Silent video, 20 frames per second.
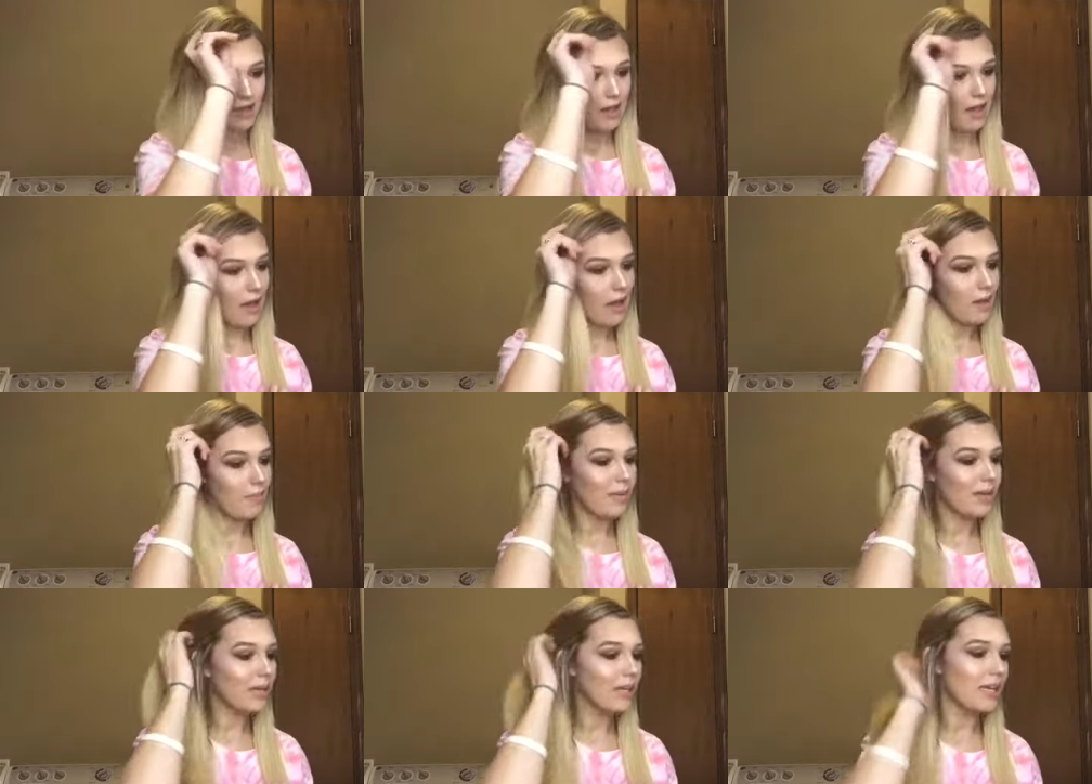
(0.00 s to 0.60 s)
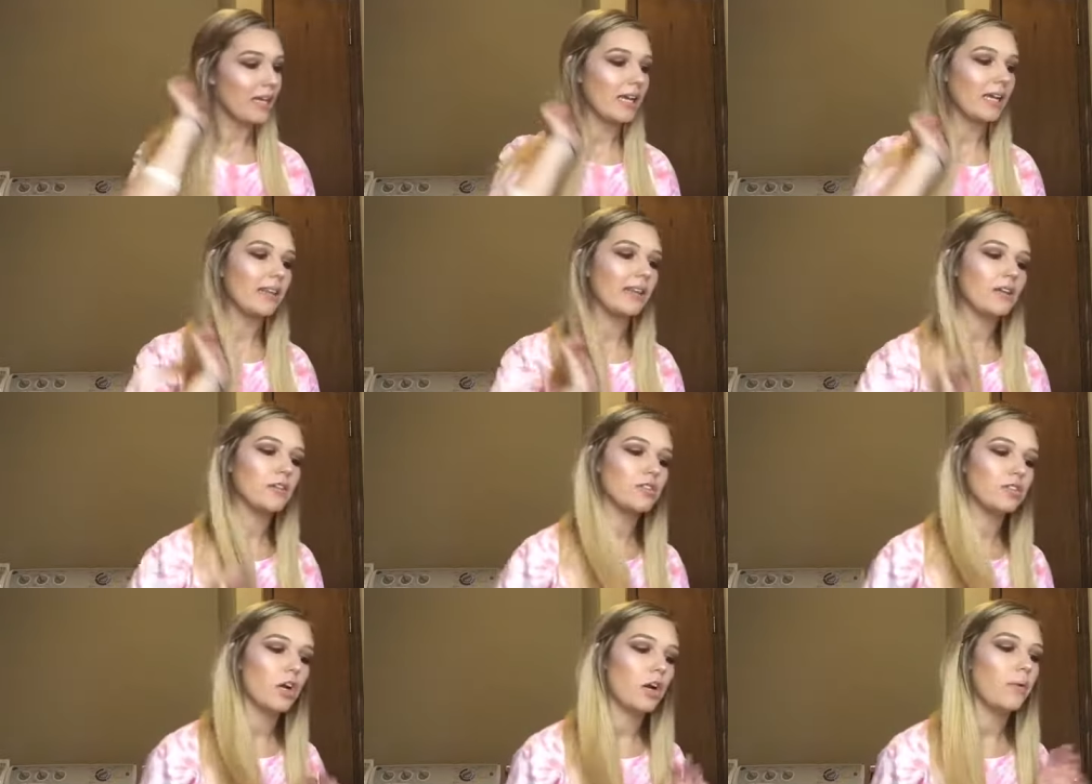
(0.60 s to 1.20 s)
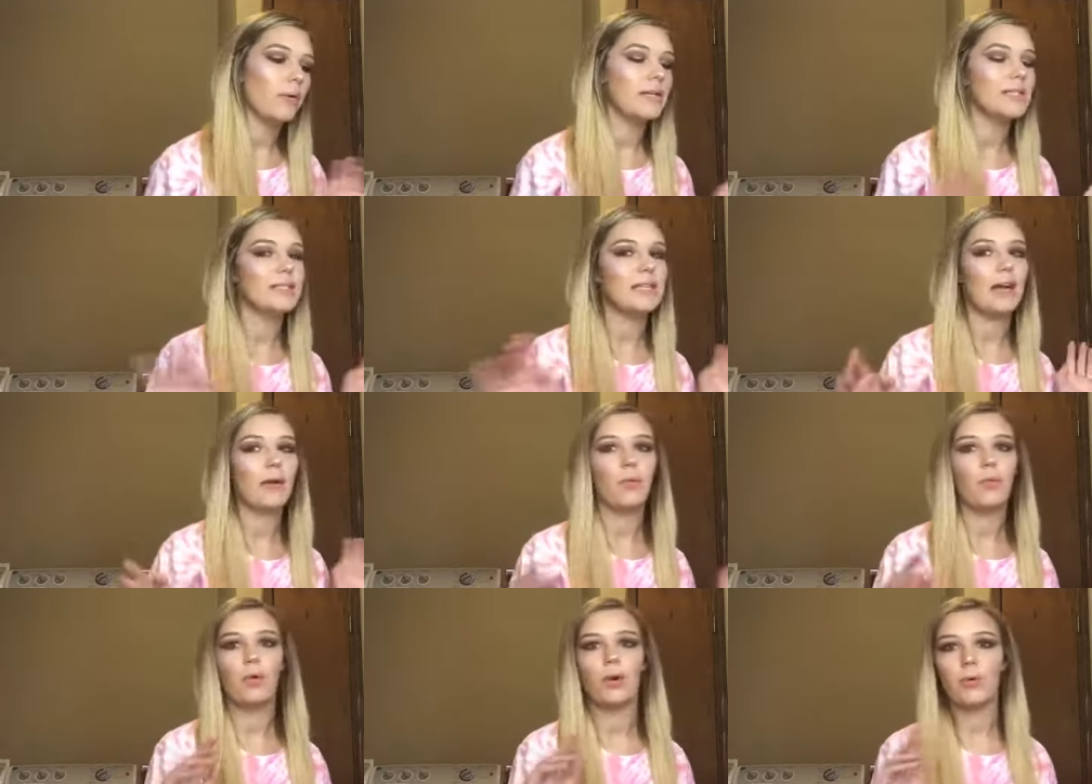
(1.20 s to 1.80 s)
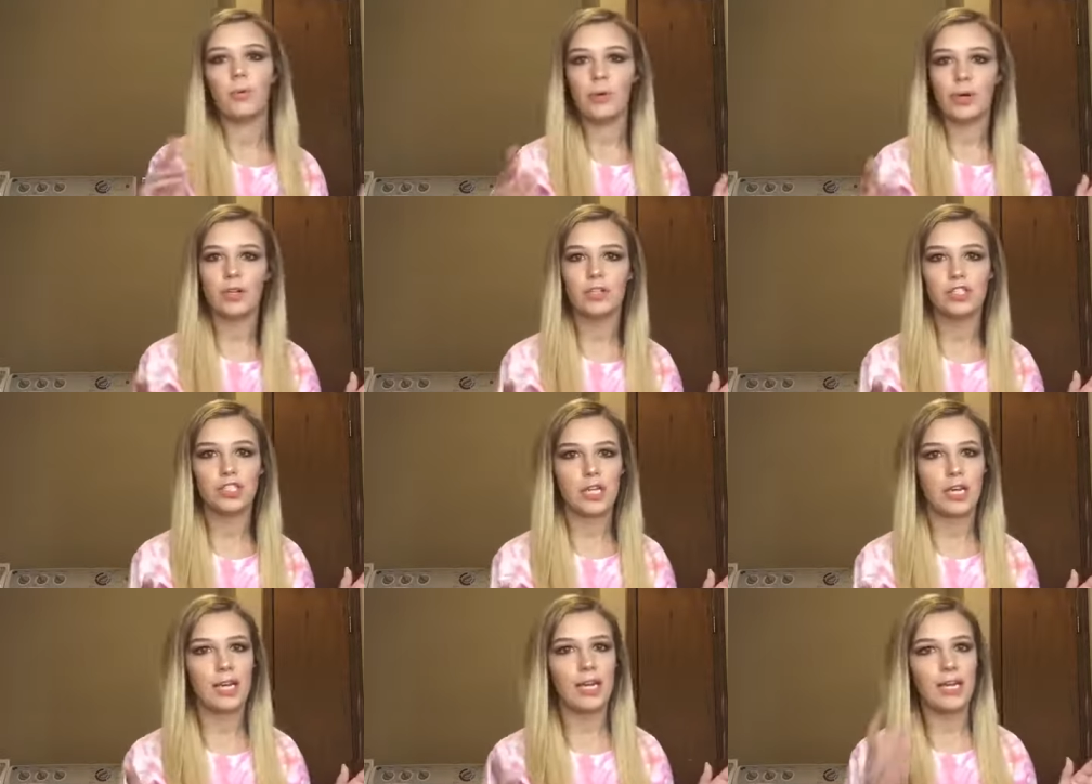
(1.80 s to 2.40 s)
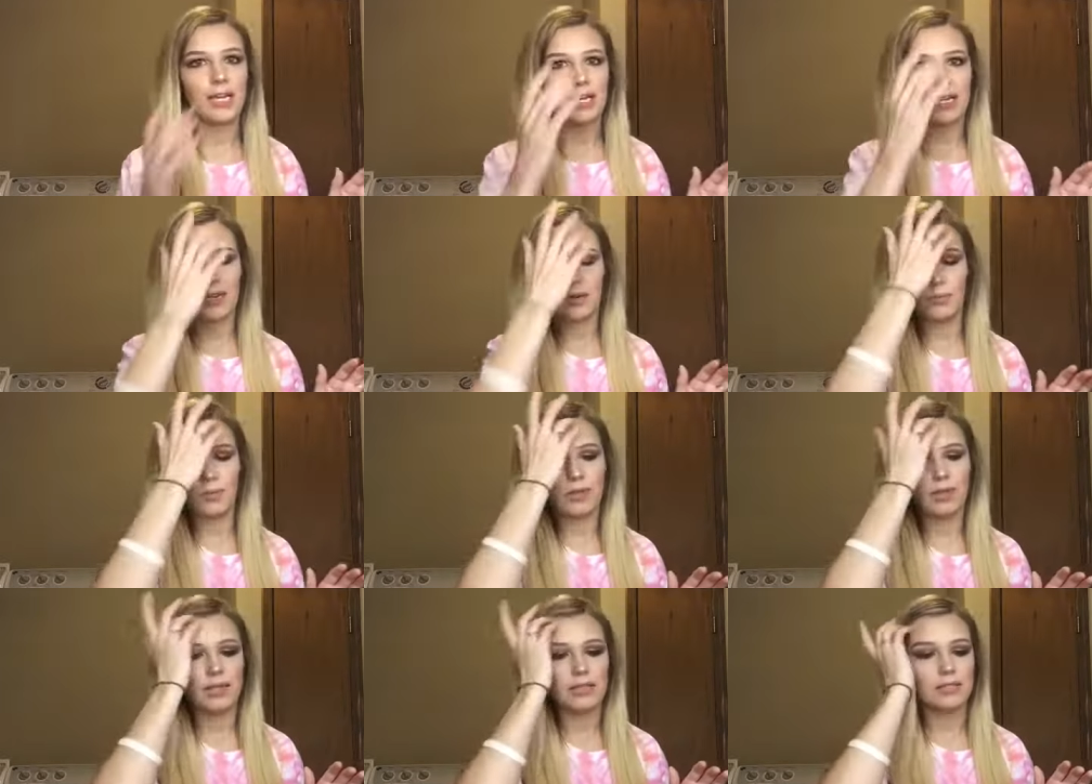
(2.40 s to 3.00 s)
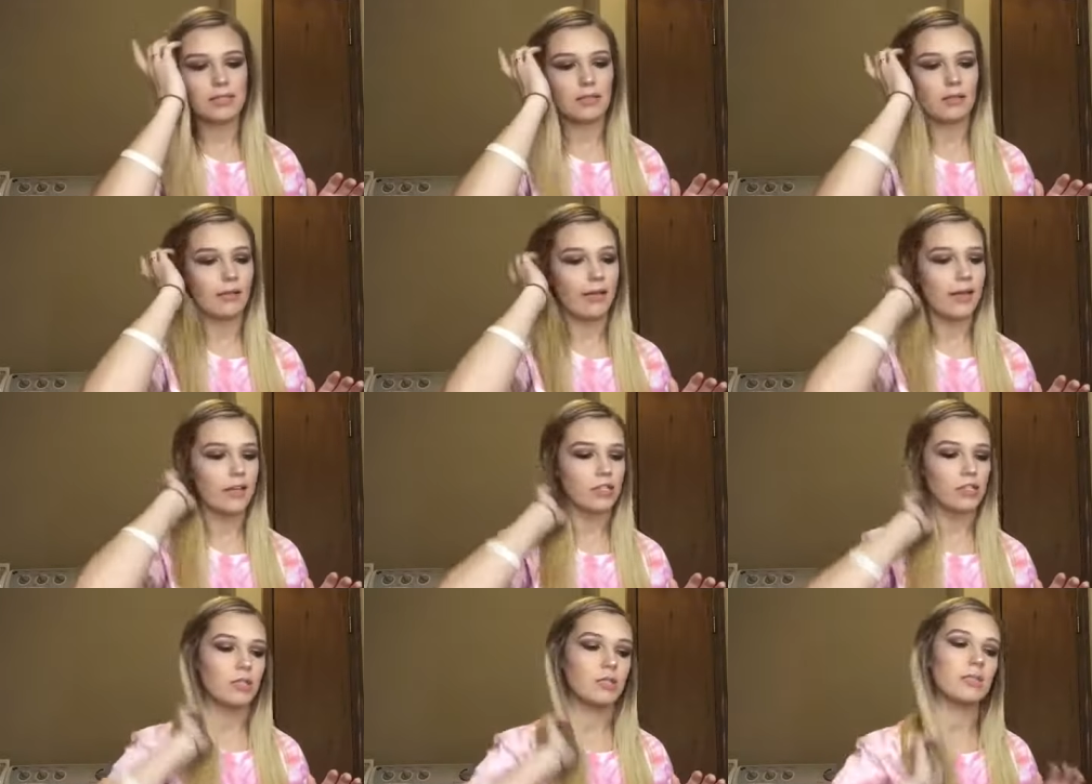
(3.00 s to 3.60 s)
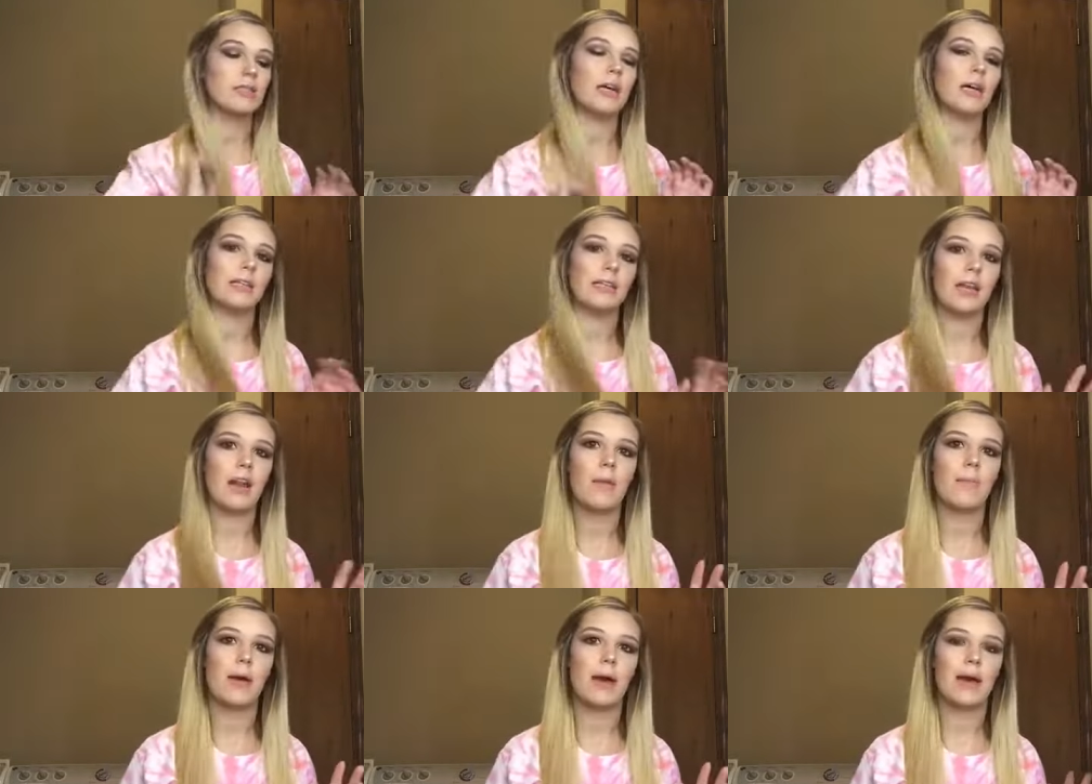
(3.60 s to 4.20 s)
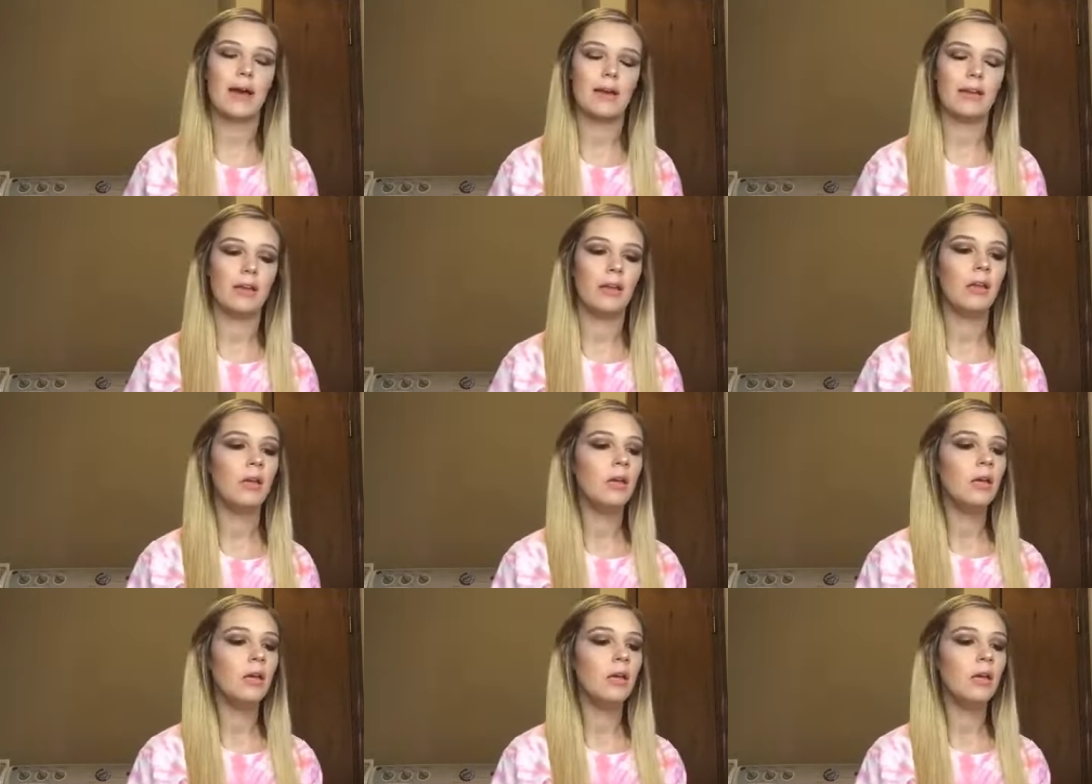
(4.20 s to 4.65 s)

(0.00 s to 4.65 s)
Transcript: Um, again, there's always that one weird shade in with his collections. Not that I mind.